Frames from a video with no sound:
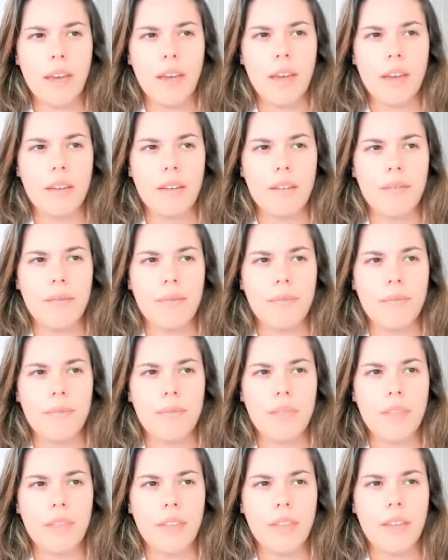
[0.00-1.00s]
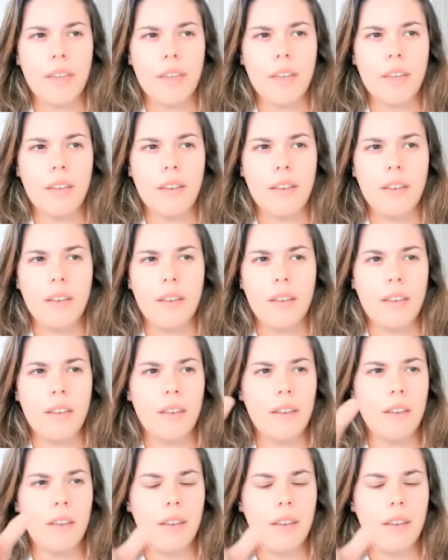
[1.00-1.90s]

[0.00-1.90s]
that in